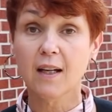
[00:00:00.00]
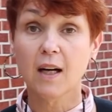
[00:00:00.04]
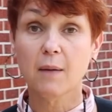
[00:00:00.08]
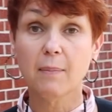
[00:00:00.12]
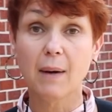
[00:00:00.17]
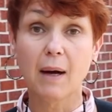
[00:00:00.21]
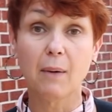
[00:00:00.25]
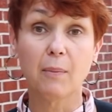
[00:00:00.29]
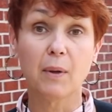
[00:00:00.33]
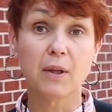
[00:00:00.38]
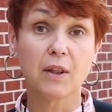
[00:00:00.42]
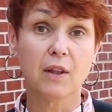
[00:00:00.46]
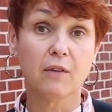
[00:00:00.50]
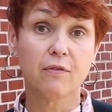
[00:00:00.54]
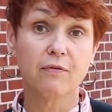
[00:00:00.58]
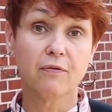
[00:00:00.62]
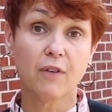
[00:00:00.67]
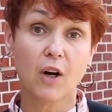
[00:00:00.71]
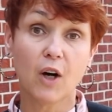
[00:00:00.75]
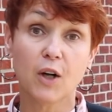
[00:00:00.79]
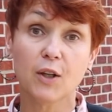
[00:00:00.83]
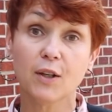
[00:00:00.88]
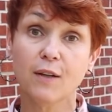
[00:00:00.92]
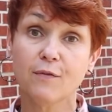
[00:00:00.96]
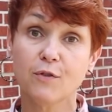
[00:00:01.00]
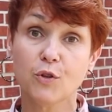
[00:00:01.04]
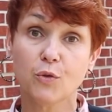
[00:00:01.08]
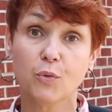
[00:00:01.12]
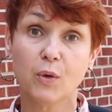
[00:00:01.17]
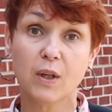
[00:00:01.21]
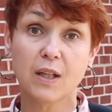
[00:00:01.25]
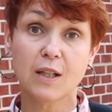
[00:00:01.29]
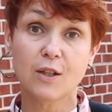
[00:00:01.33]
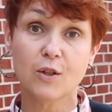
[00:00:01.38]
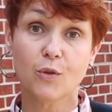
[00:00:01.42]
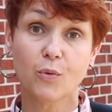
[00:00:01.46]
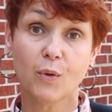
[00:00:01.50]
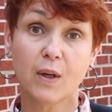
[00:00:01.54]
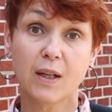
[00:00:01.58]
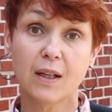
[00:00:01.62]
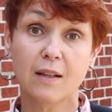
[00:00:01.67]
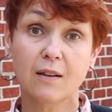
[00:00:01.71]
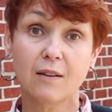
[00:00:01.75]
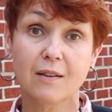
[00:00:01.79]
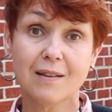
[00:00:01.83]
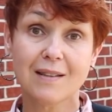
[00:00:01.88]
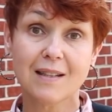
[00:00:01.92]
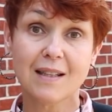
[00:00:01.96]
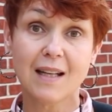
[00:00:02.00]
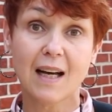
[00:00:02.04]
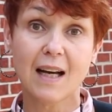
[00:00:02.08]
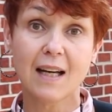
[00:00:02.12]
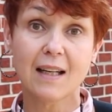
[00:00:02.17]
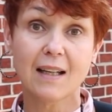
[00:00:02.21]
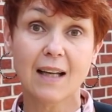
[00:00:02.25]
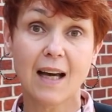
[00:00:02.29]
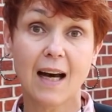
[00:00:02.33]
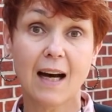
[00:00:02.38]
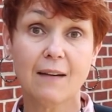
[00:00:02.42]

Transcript: about what the fall of 2020 looks like